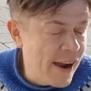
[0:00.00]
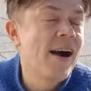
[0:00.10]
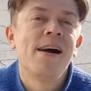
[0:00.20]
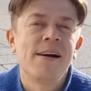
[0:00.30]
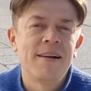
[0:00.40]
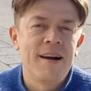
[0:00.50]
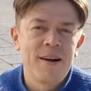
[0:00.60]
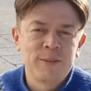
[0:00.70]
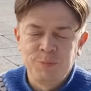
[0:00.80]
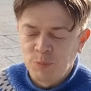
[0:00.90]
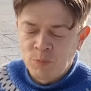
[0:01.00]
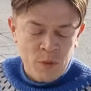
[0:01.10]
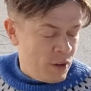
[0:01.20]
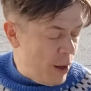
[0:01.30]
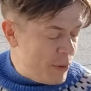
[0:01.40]
Yeah.
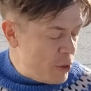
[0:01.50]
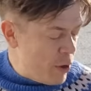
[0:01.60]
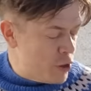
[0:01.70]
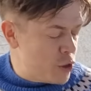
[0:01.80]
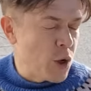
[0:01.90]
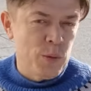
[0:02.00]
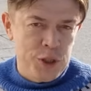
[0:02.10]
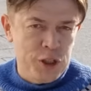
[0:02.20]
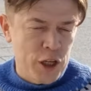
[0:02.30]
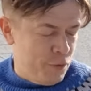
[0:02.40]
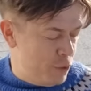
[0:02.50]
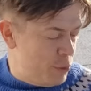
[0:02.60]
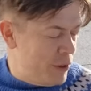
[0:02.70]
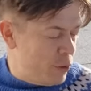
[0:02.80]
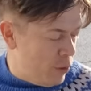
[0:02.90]
I mean, you are so stuffed
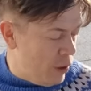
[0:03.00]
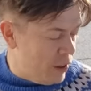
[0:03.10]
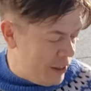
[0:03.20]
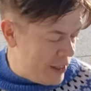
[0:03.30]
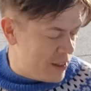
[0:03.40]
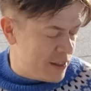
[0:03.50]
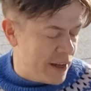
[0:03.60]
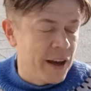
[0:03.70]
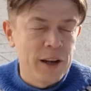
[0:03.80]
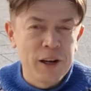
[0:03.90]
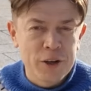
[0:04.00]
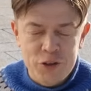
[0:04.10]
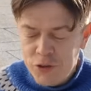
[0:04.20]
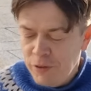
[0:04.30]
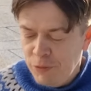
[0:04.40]
with all this
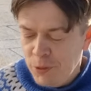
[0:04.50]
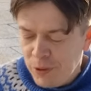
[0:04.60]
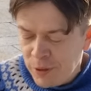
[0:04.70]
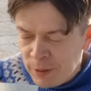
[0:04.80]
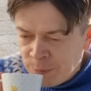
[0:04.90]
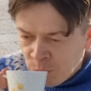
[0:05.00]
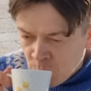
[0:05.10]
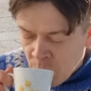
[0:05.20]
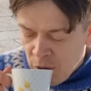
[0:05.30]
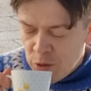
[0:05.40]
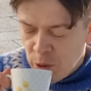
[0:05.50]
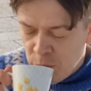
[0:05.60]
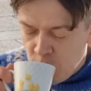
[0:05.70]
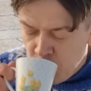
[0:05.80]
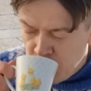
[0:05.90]
luxury food. So
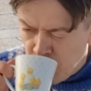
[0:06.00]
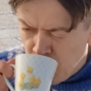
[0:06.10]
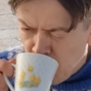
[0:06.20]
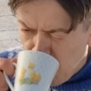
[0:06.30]
you need a...